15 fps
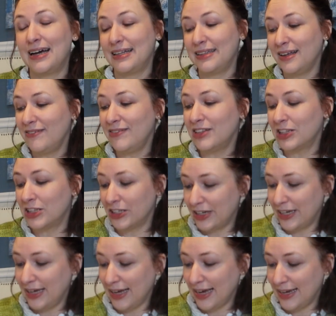I love
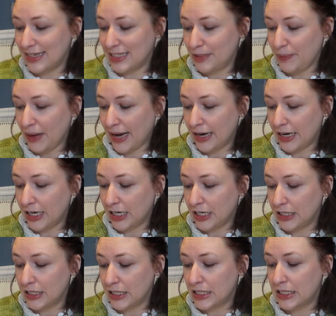looking at his
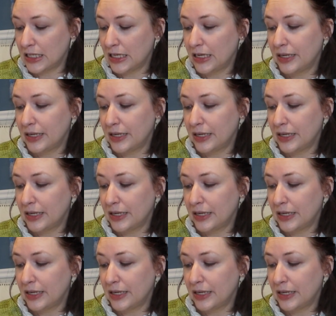patterns.